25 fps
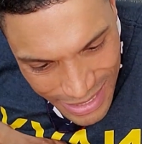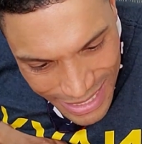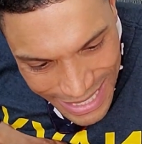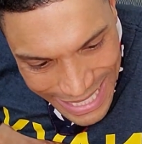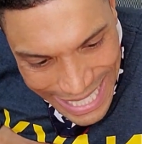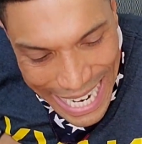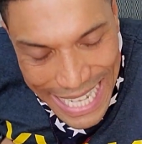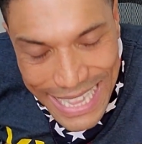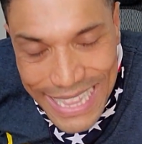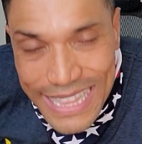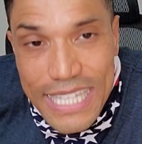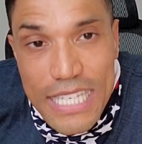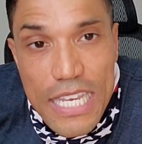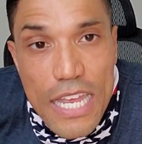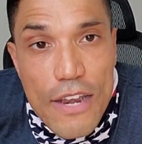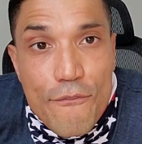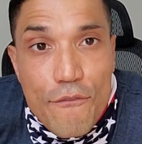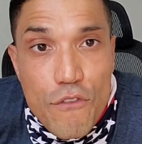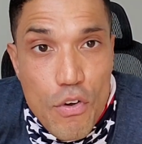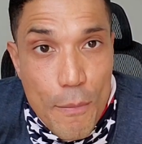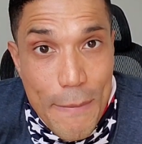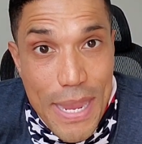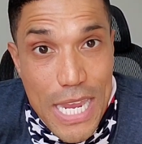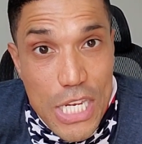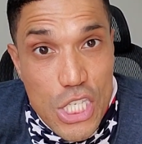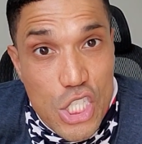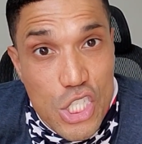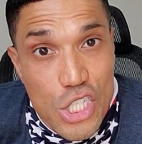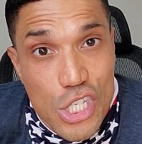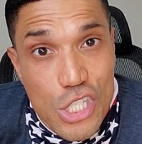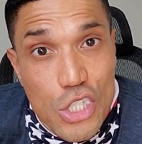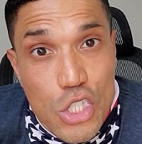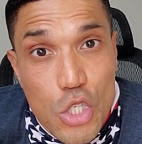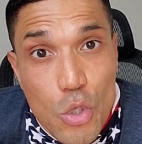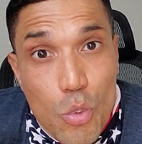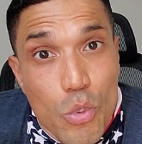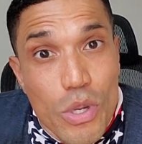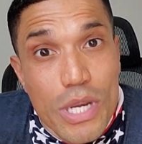Get the information to
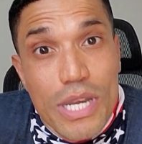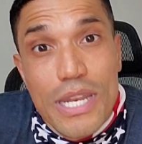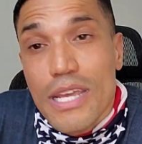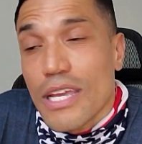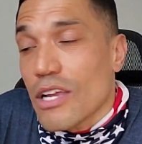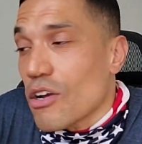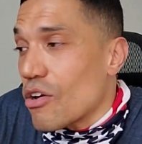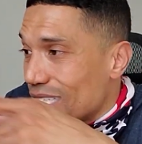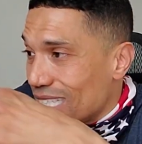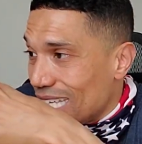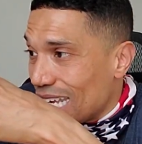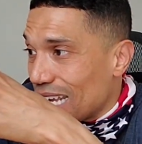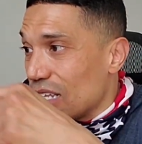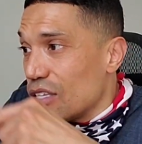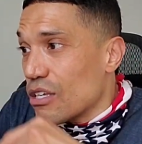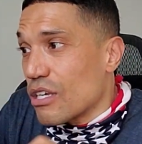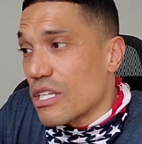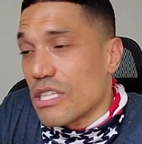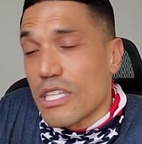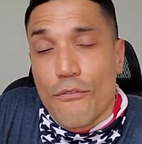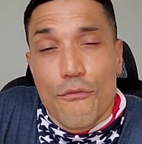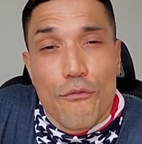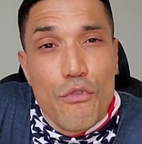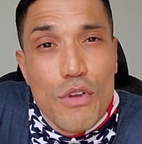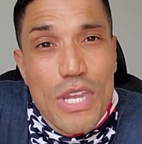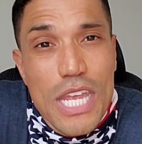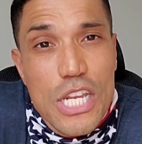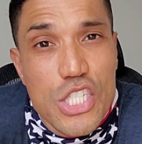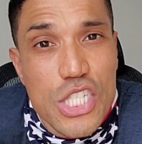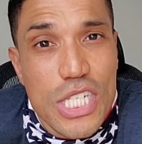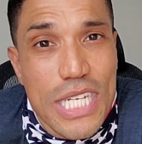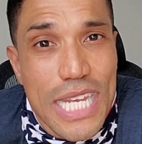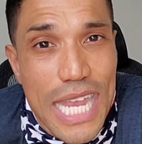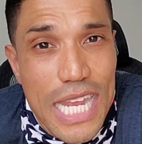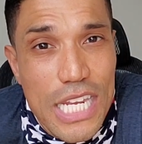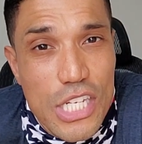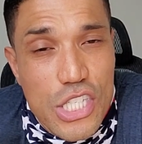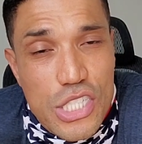do it. Go take a look at the free
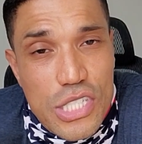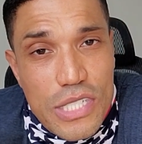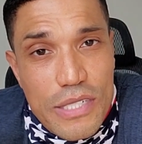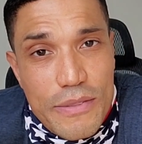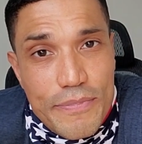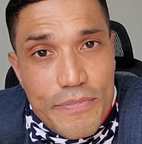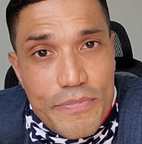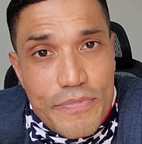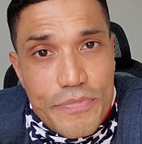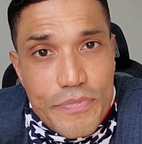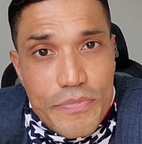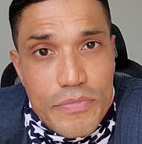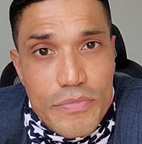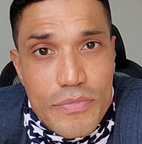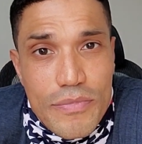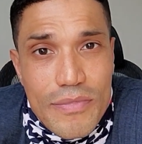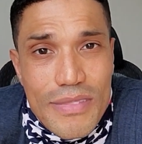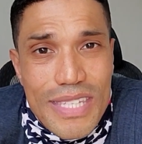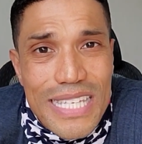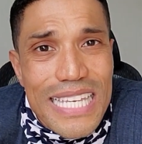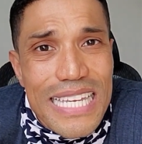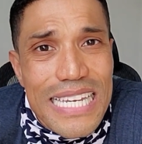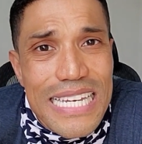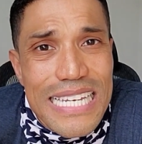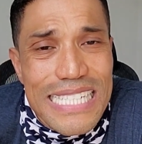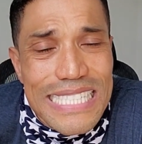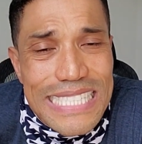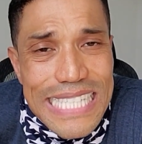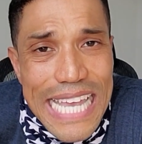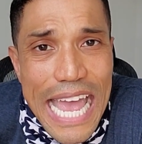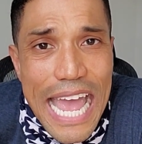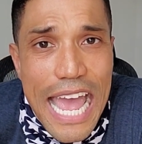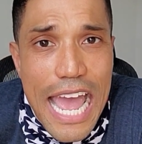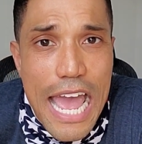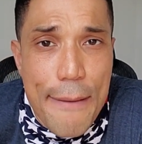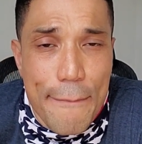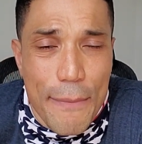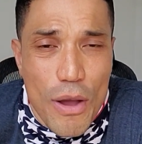education
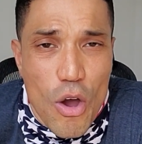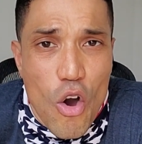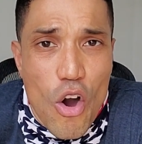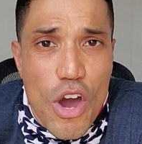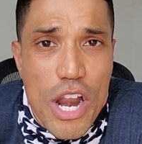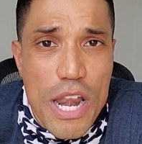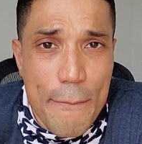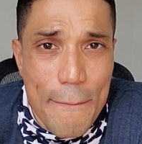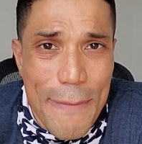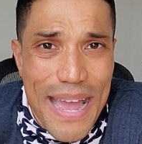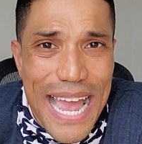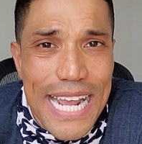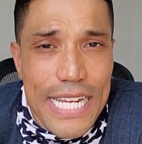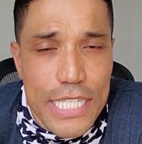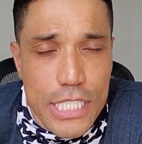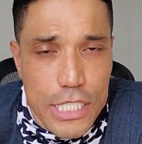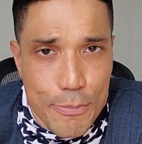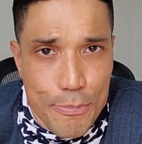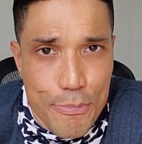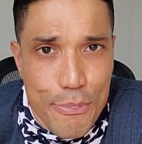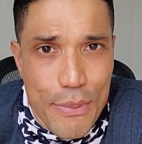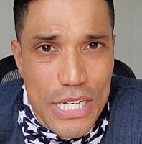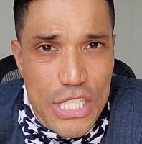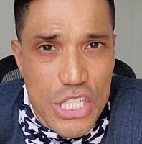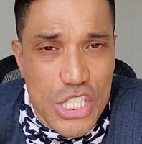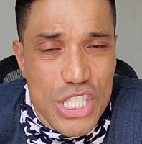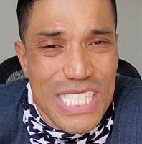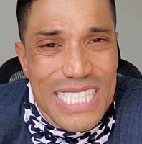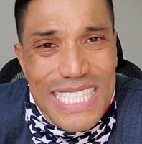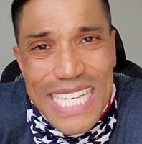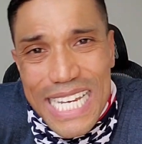tab on my spreadsheet.